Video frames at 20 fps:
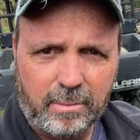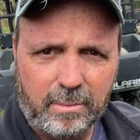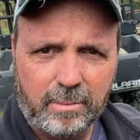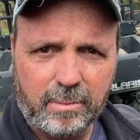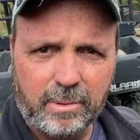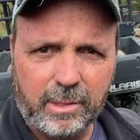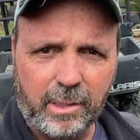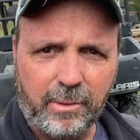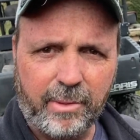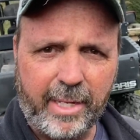
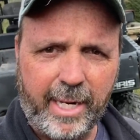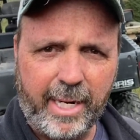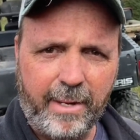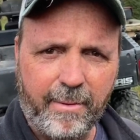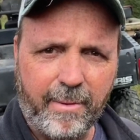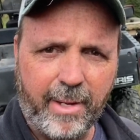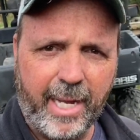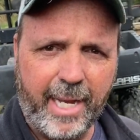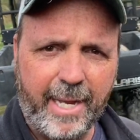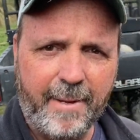So
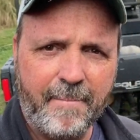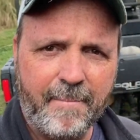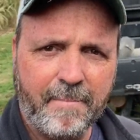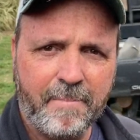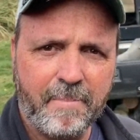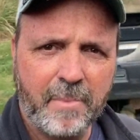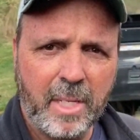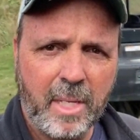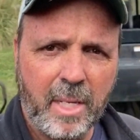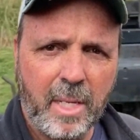anyway,
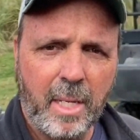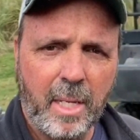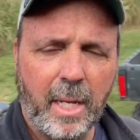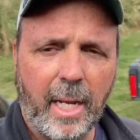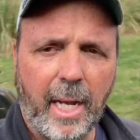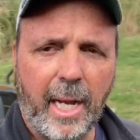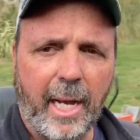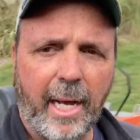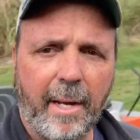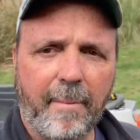
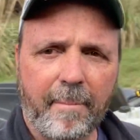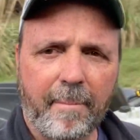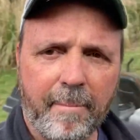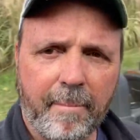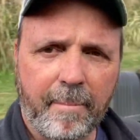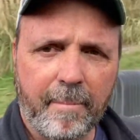and